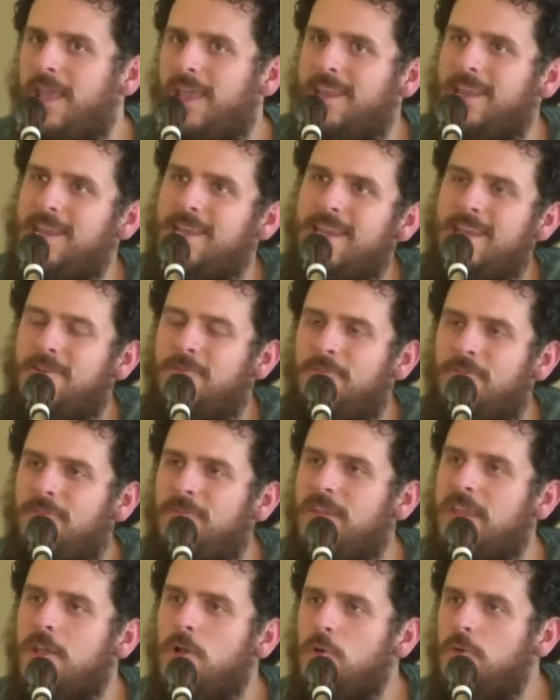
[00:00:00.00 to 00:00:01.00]
and he didn't
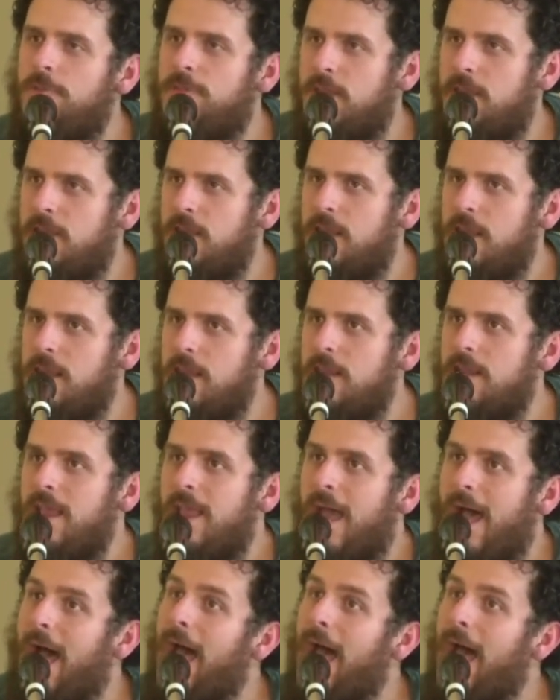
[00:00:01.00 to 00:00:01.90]
feel the need.